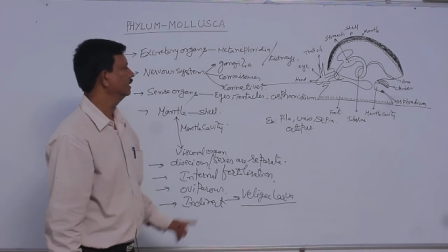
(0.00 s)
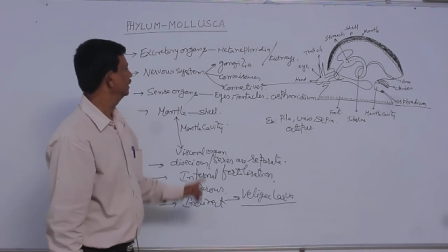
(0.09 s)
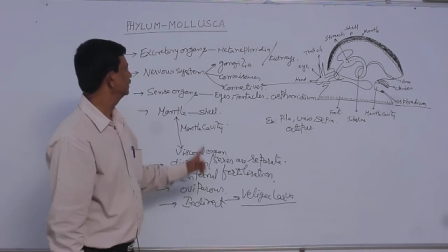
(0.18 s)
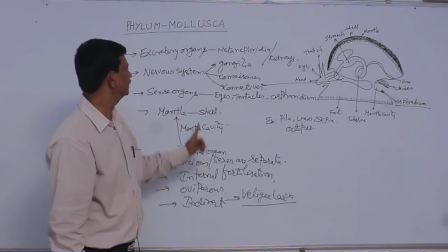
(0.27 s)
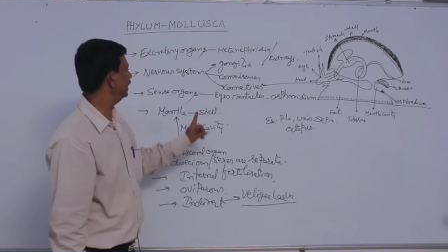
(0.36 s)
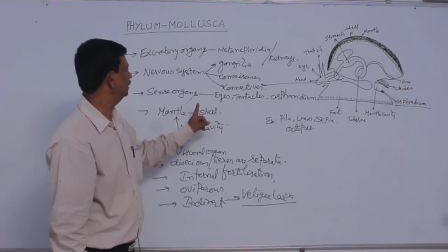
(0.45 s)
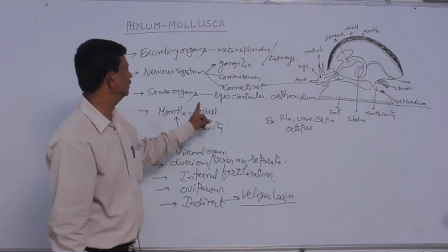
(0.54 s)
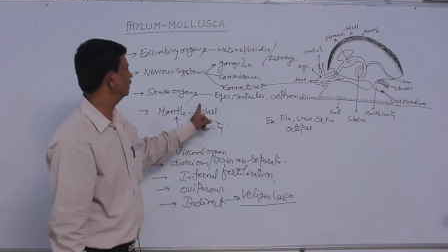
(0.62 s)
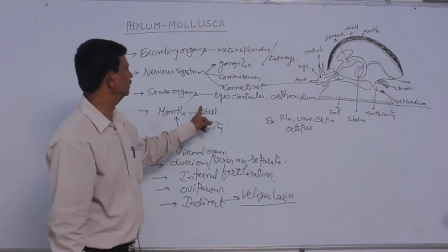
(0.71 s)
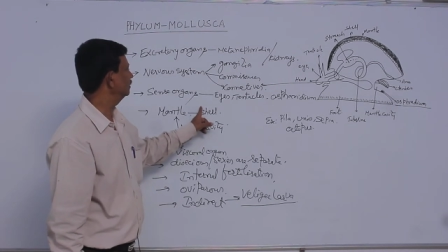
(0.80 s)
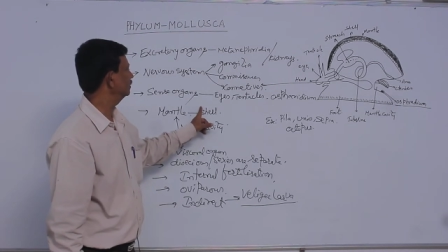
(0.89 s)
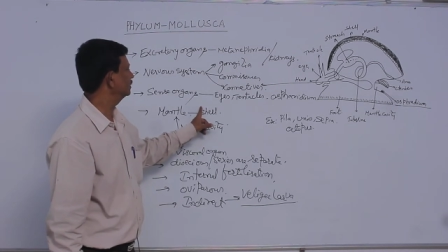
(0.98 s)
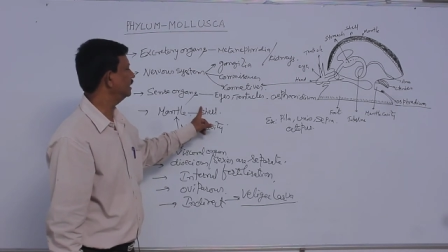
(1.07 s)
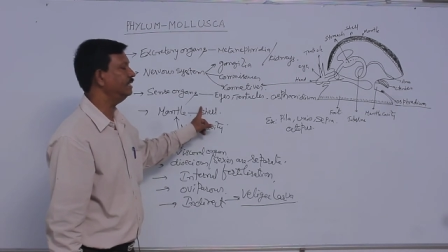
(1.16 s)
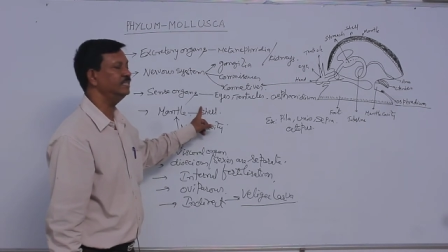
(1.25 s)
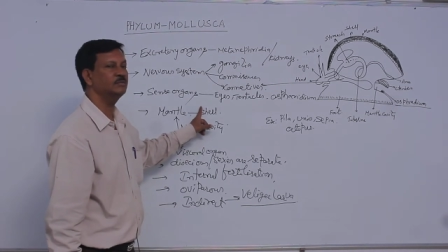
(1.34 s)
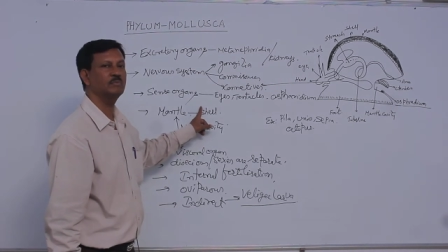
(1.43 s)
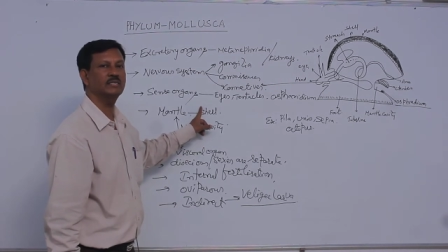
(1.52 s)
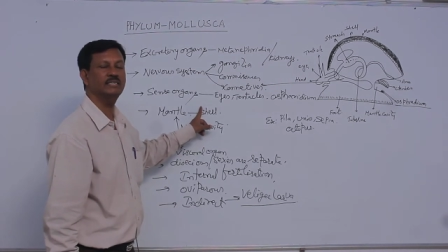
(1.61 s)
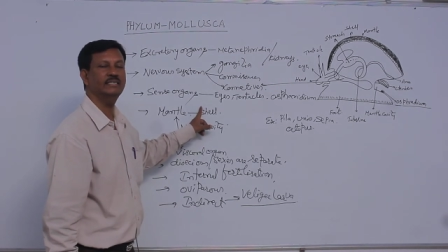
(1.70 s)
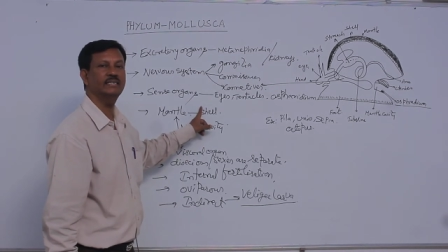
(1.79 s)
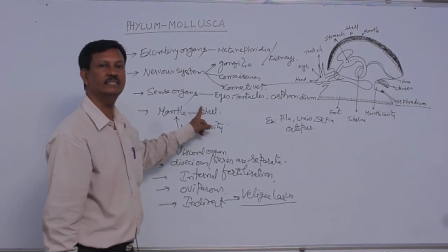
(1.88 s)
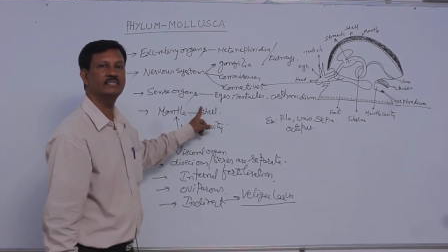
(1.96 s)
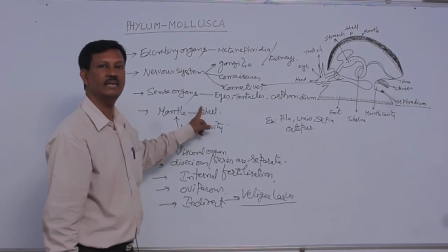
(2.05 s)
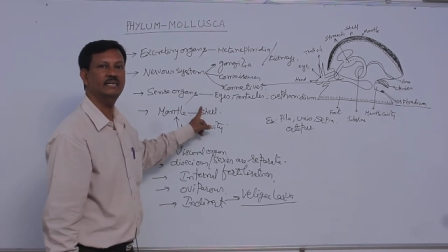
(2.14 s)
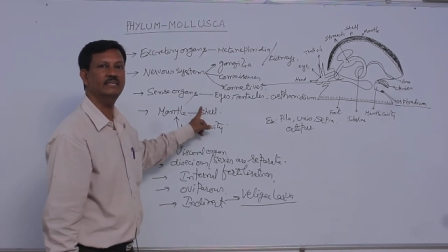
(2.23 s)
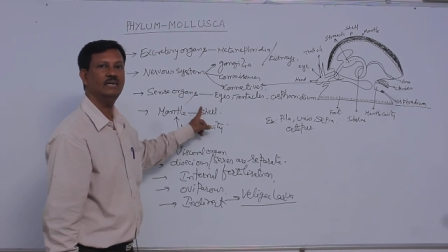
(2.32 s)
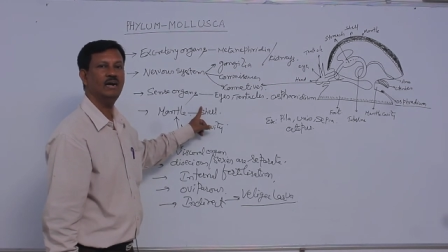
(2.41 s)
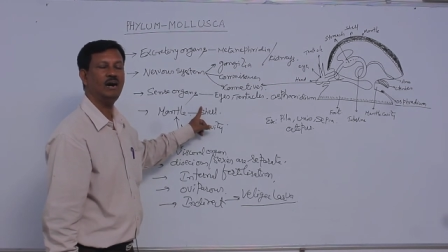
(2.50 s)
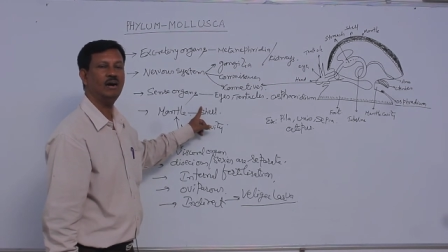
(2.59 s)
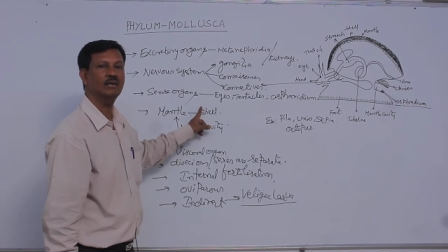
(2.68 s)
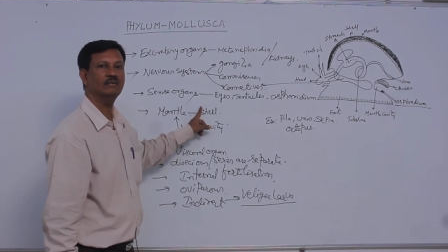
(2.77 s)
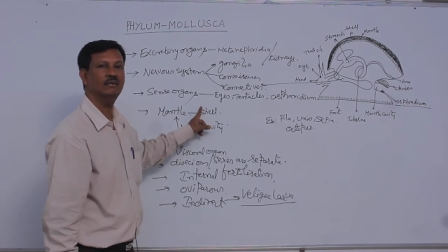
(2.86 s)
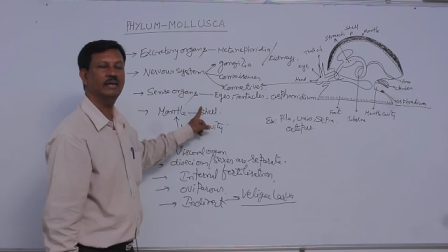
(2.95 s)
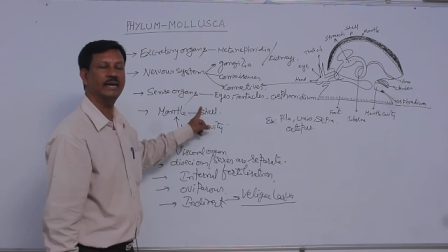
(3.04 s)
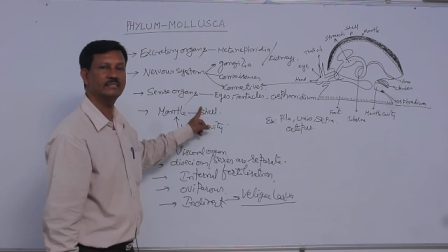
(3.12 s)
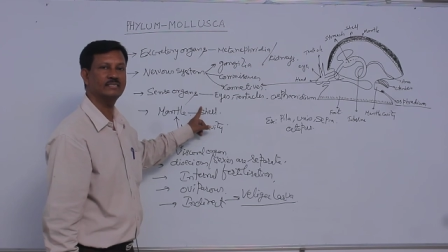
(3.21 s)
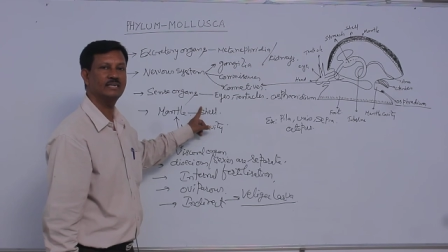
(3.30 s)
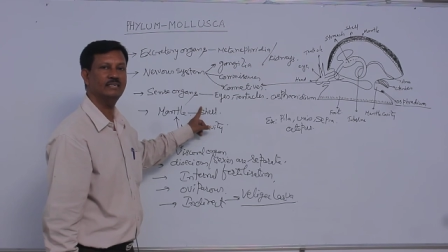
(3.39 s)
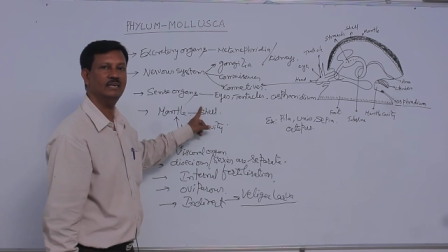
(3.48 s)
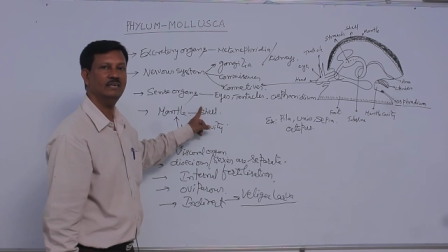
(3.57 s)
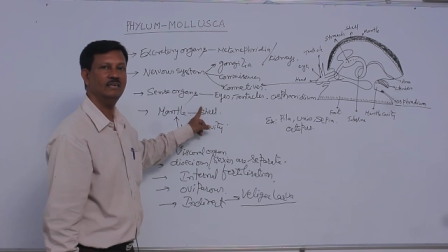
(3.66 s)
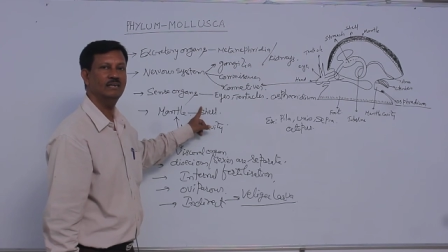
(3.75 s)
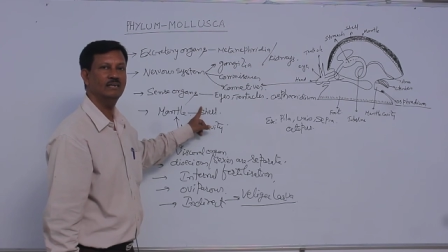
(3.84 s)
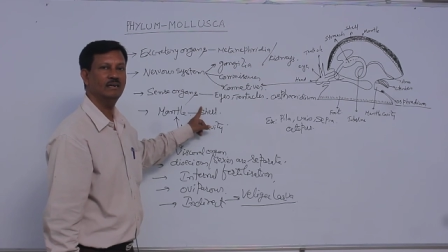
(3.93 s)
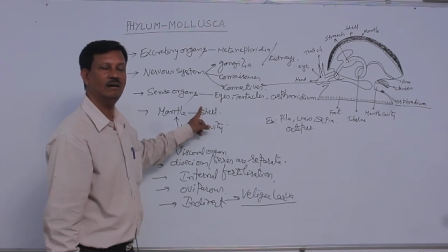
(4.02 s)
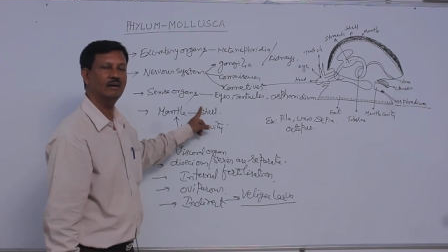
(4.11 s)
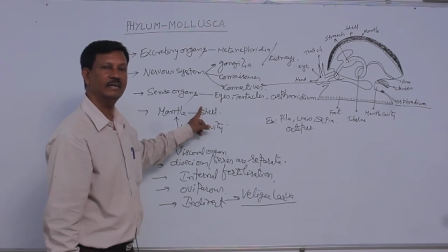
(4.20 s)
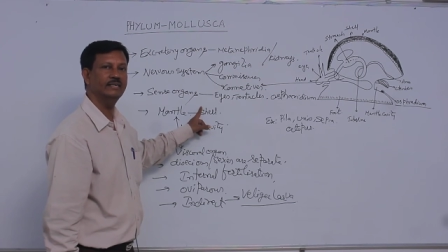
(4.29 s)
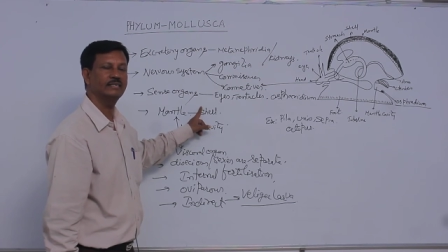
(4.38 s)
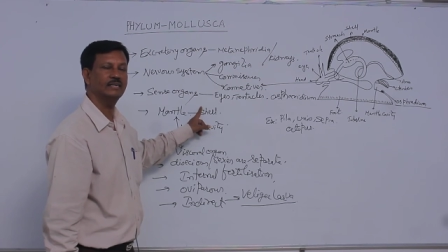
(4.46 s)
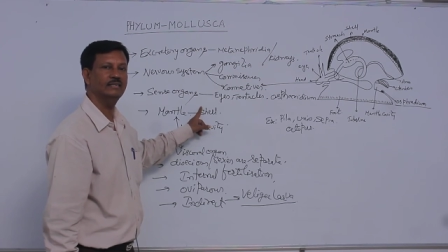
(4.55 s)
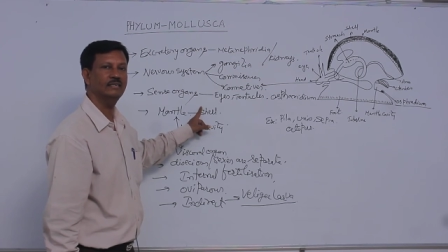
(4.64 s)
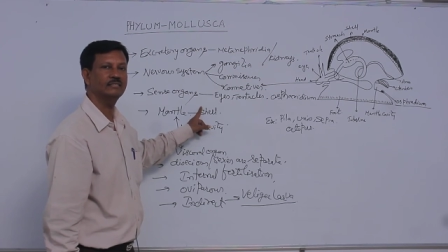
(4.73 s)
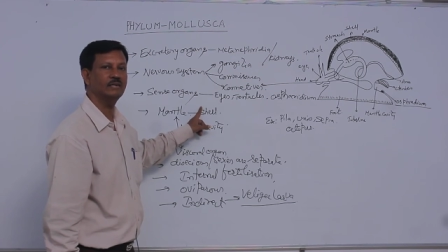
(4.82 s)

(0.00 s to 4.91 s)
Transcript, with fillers: Shell is present inside or external or internal.